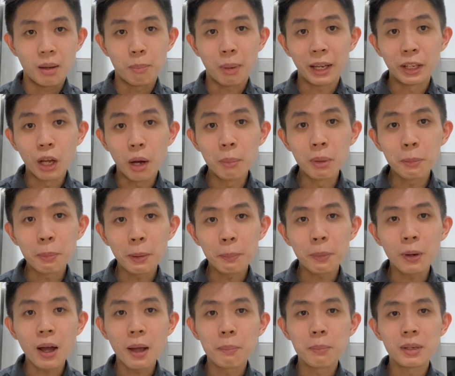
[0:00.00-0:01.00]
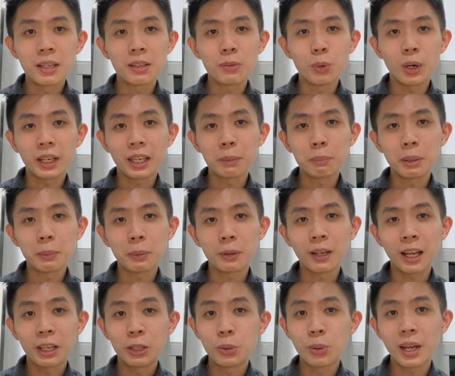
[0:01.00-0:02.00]
By normal people, I mean working people
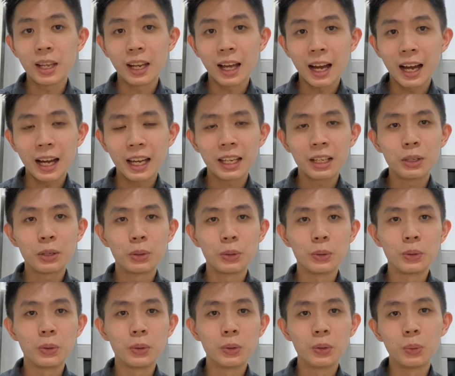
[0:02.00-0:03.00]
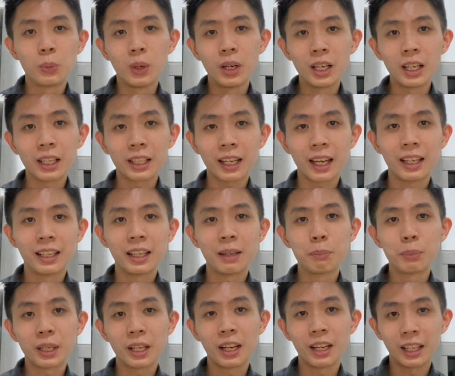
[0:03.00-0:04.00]
like you and I who work and then
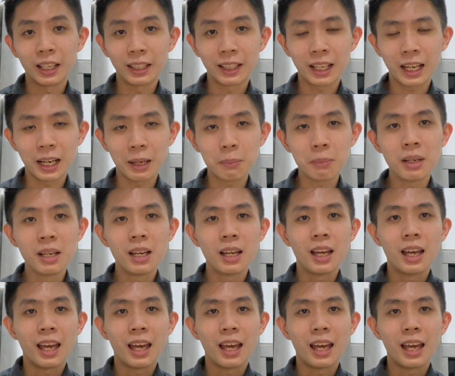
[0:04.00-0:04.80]
bring an income,